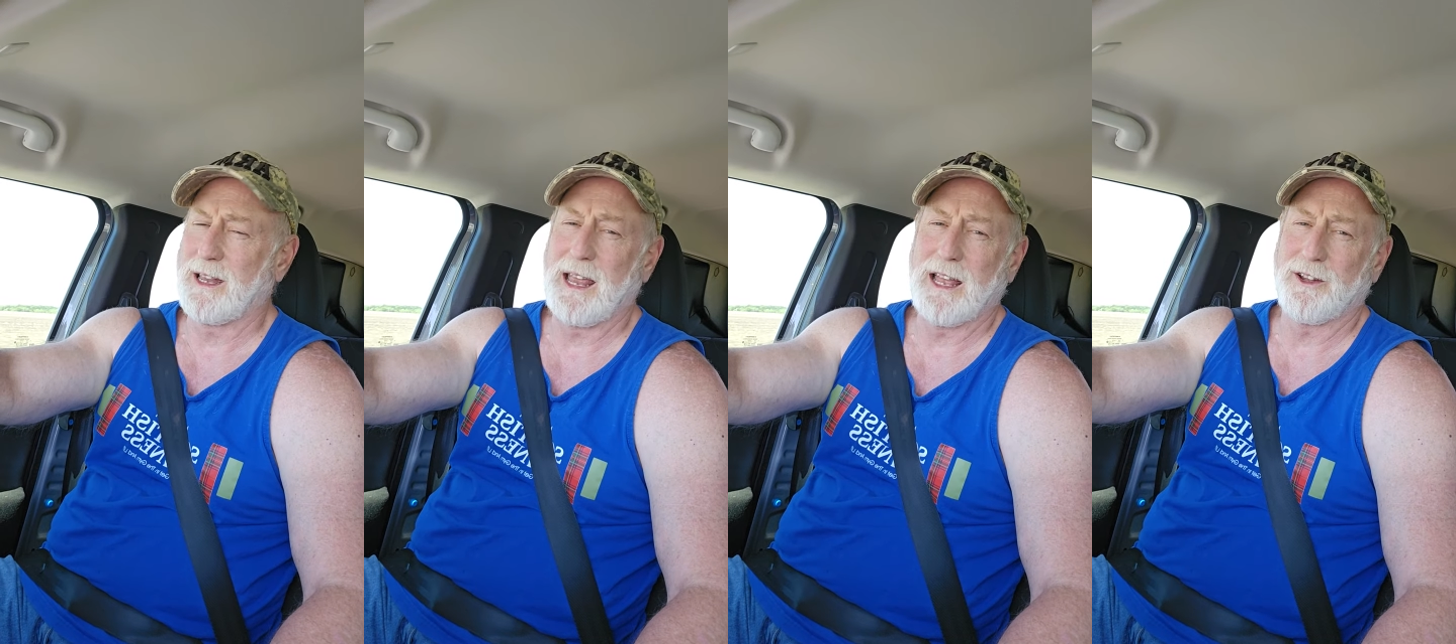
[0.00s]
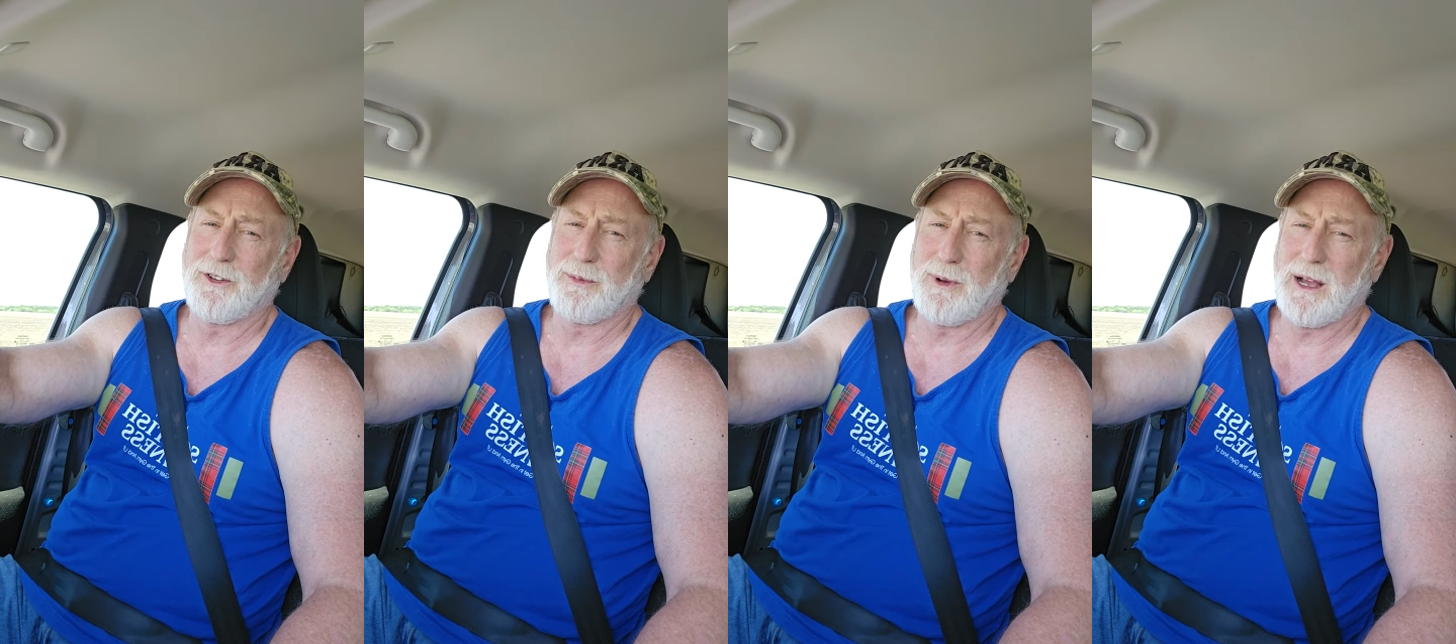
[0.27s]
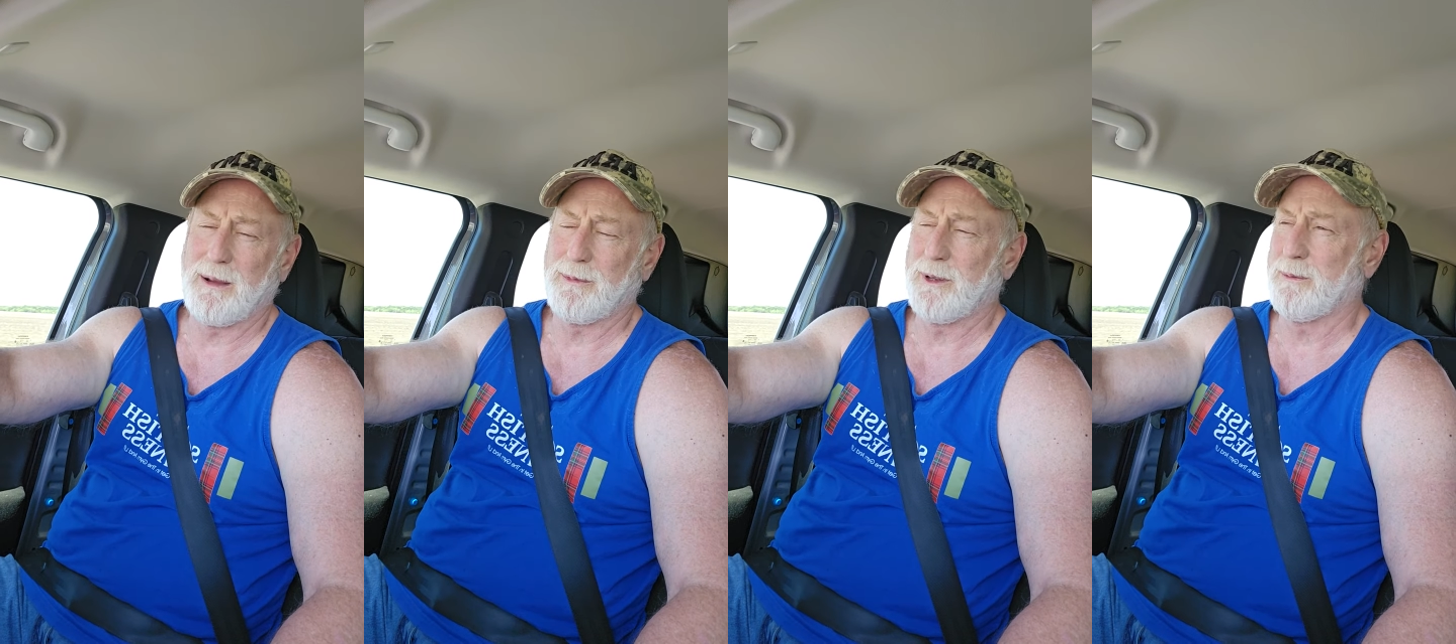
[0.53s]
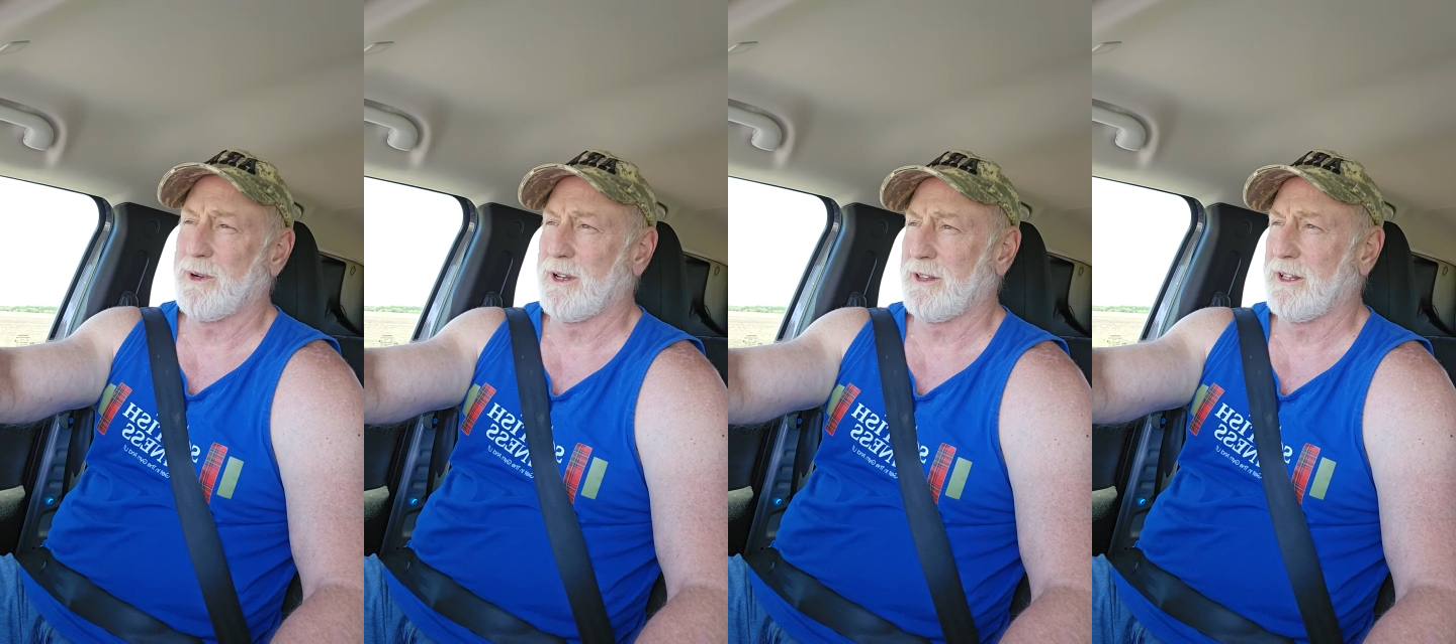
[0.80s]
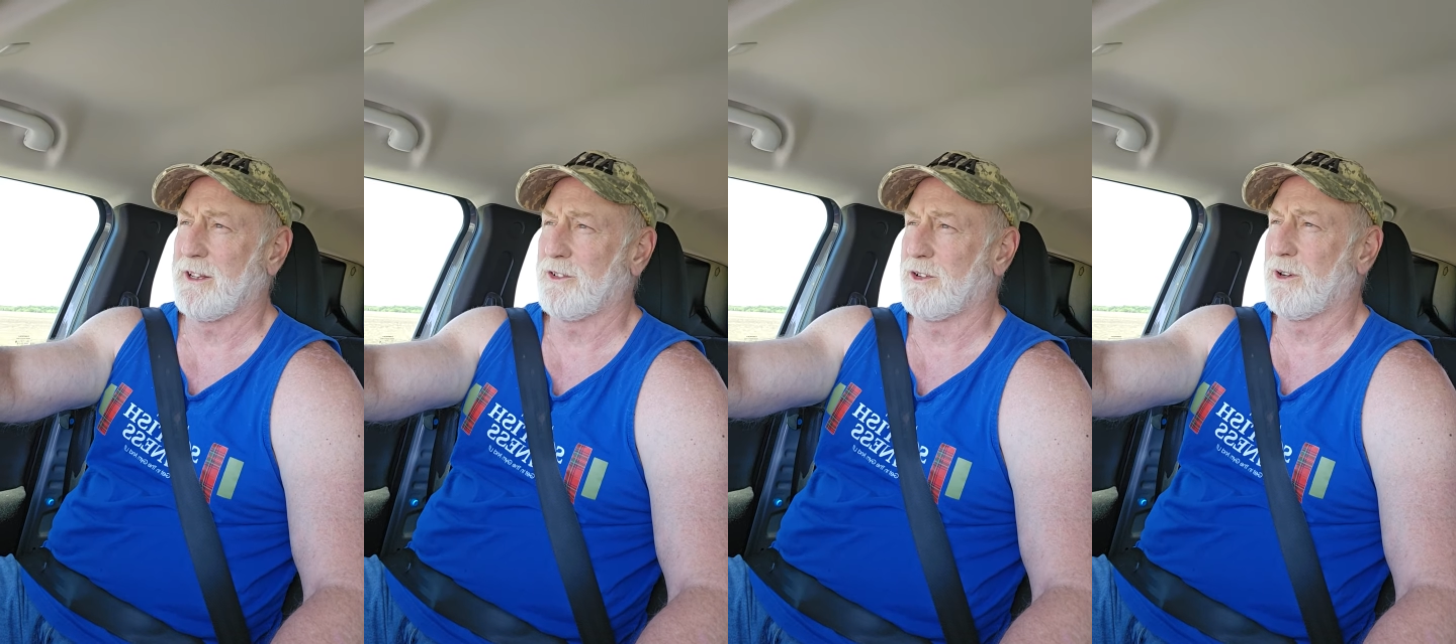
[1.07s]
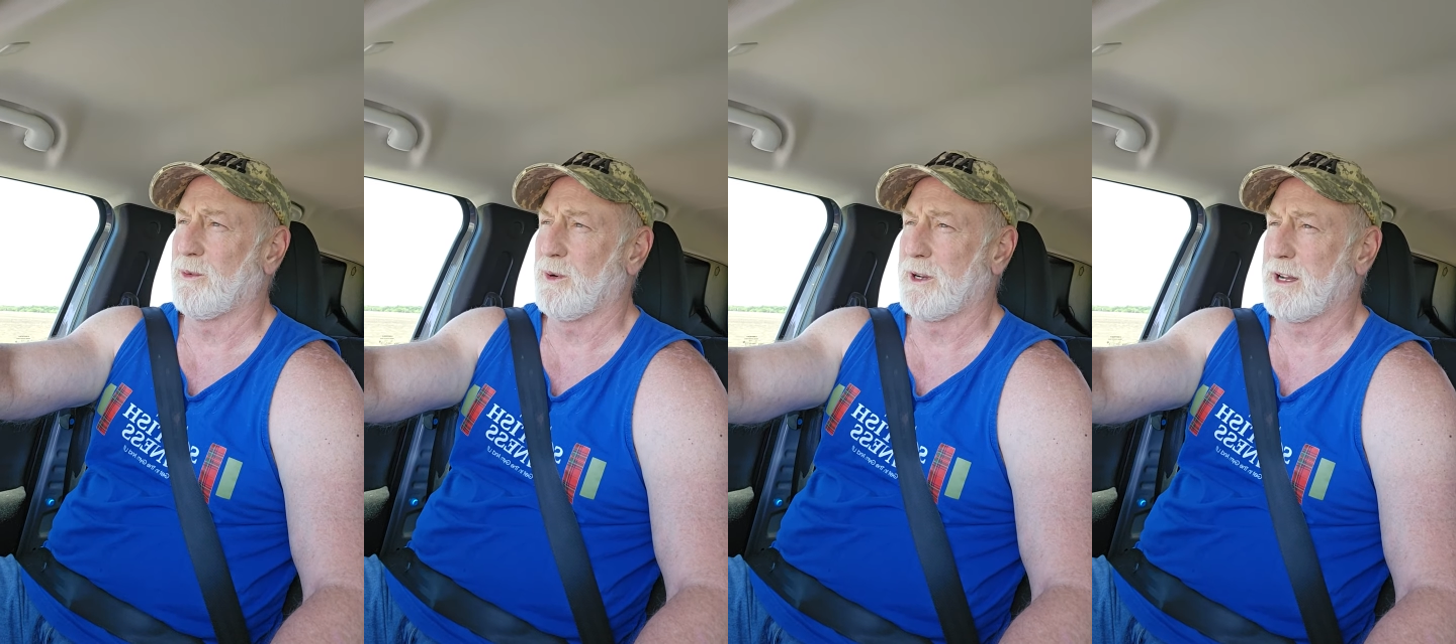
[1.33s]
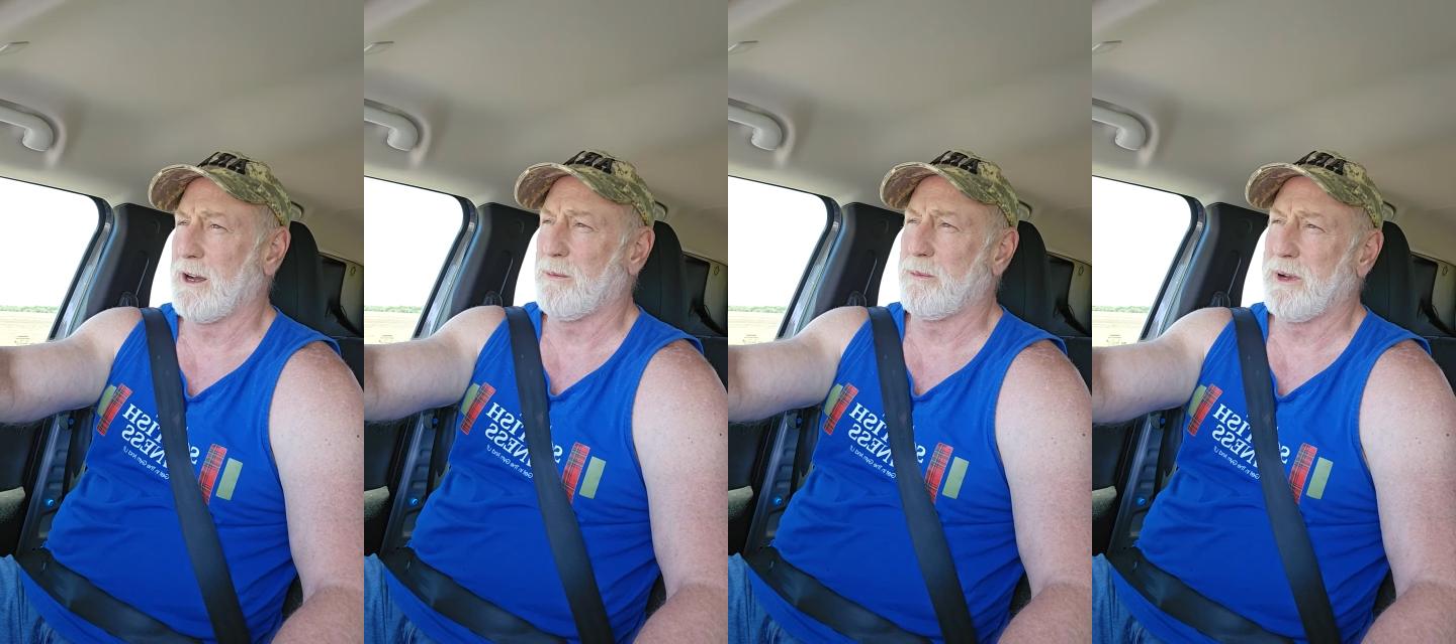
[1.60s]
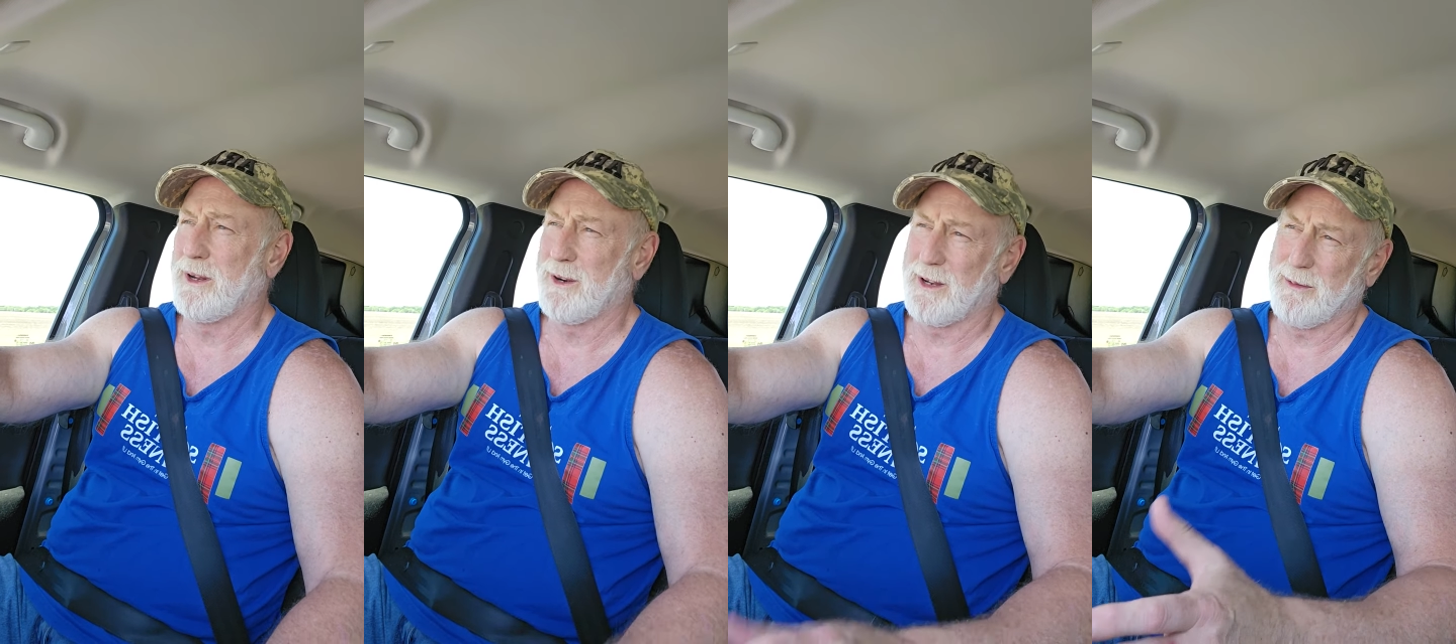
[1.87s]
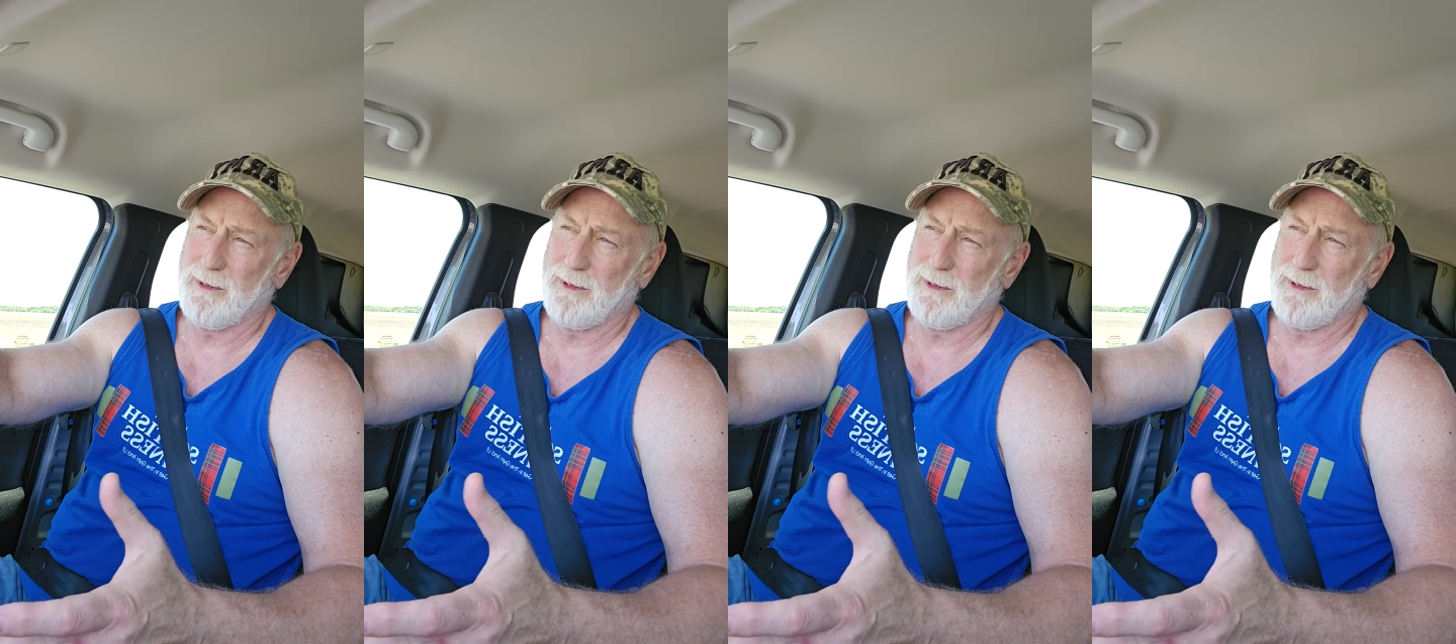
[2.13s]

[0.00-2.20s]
can spot me, but I think it's gonna work out better.